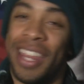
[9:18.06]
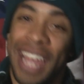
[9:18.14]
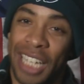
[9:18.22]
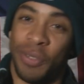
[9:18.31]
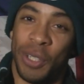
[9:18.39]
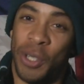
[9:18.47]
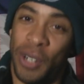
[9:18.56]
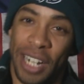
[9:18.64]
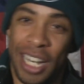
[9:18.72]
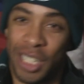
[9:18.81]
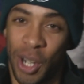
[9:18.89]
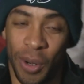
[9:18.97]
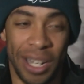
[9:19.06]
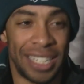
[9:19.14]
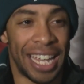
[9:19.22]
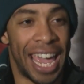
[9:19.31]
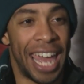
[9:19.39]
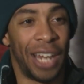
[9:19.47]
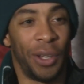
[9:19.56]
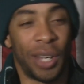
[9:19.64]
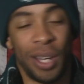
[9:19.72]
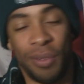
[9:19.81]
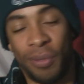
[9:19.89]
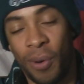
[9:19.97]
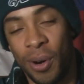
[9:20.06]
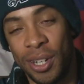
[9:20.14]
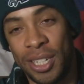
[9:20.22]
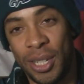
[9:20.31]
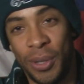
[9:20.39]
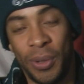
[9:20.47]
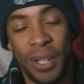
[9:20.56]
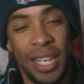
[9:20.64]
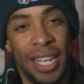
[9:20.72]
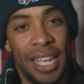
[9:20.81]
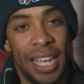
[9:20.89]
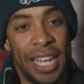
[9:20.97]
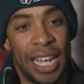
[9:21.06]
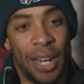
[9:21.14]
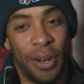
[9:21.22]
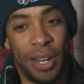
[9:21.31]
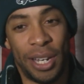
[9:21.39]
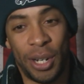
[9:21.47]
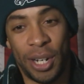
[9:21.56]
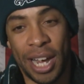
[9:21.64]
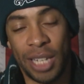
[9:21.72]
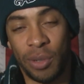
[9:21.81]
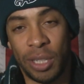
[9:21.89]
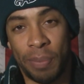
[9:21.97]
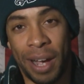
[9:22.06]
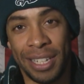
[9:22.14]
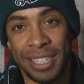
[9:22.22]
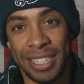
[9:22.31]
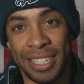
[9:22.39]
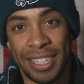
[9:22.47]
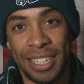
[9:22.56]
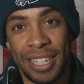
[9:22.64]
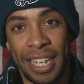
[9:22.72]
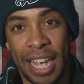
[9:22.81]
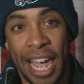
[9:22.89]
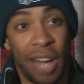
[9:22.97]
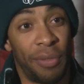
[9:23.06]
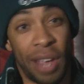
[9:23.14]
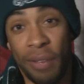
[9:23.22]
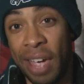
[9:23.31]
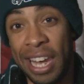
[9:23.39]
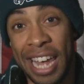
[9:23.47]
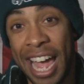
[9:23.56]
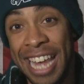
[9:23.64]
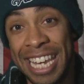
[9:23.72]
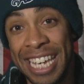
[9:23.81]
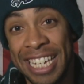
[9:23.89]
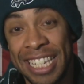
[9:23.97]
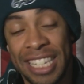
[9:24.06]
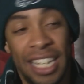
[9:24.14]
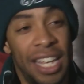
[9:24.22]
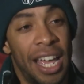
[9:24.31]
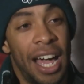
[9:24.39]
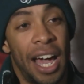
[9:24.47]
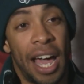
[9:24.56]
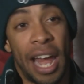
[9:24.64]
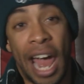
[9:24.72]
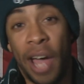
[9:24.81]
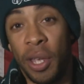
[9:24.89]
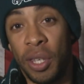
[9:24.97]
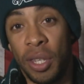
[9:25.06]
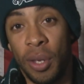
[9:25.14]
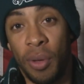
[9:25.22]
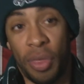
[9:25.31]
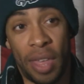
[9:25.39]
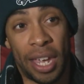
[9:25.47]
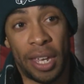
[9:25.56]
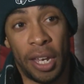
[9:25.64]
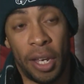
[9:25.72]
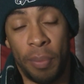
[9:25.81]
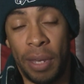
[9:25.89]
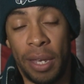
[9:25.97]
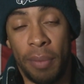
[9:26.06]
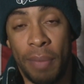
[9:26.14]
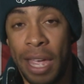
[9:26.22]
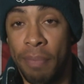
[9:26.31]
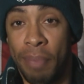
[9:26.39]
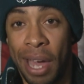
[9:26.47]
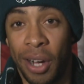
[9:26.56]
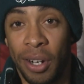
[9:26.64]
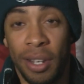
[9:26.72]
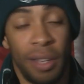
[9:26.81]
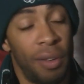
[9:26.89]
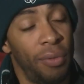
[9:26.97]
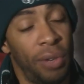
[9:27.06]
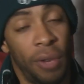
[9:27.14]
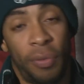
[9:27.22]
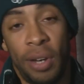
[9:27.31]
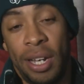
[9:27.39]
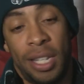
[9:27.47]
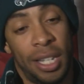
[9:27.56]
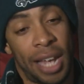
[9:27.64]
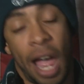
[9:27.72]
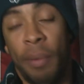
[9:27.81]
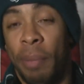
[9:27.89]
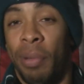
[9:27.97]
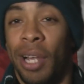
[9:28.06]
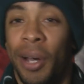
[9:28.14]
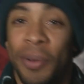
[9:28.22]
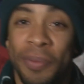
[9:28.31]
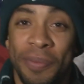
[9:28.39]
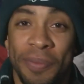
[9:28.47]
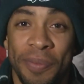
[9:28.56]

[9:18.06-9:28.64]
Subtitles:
Thanks for tuning in as always, and looking forward to hearing your guys' responses. And if you have any ideas on how you think it could be made better, feel free to comment below.